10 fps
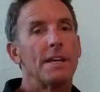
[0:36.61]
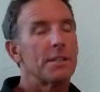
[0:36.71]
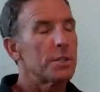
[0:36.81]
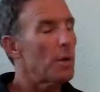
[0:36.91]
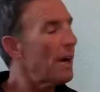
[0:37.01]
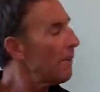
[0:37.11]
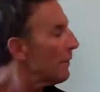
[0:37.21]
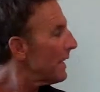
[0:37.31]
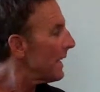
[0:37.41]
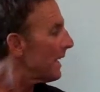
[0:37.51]
So I've
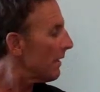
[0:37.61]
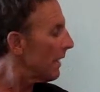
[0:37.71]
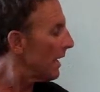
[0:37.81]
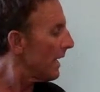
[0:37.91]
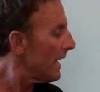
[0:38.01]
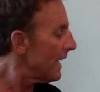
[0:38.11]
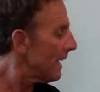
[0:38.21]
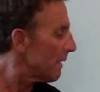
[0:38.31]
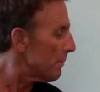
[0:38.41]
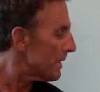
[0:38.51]
written down 9
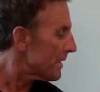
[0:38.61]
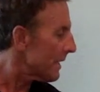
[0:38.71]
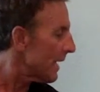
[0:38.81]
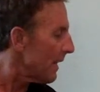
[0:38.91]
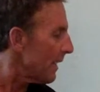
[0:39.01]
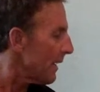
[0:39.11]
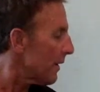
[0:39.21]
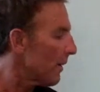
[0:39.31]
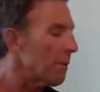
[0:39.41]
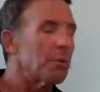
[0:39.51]
elements that I
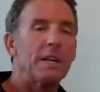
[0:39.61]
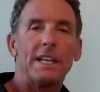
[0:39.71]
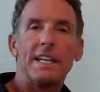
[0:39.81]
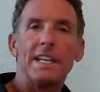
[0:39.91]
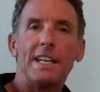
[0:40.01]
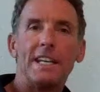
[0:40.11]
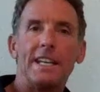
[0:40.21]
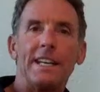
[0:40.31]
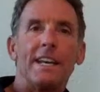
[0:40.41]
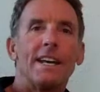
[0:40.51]
think are really
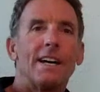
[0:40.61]
key.